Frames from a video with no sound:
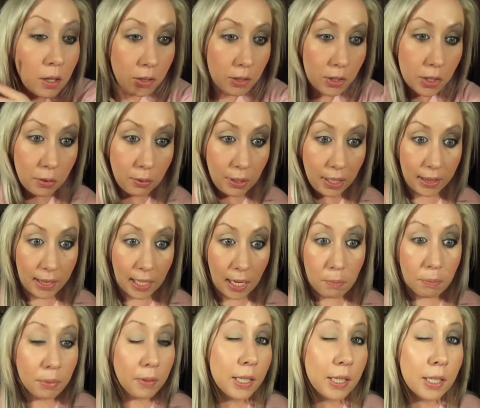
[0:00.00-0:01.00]
So get
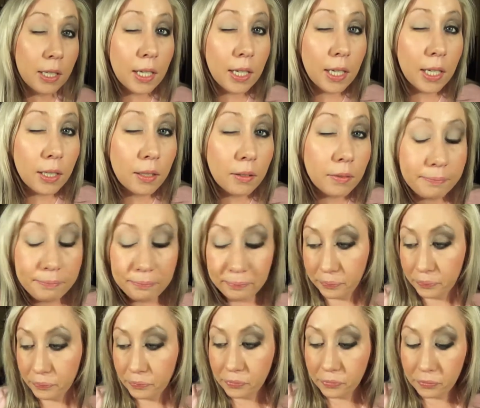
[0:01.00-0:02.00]
that blended in.
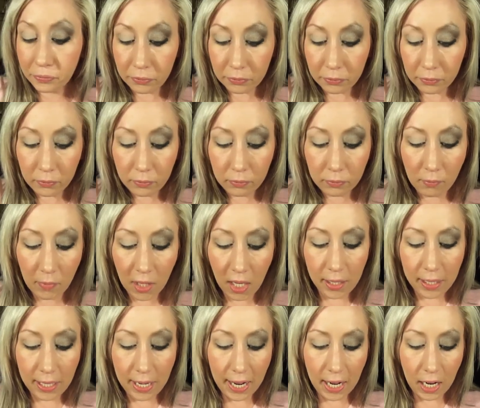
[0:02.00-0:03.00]

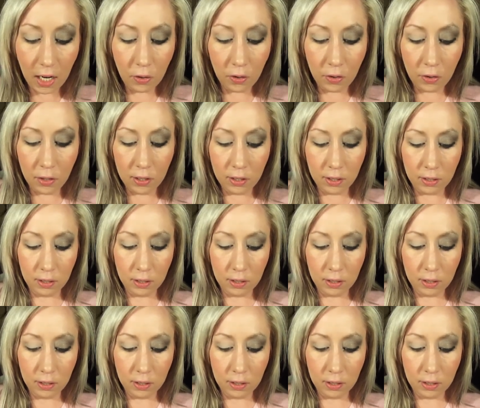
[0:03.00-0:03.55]
Now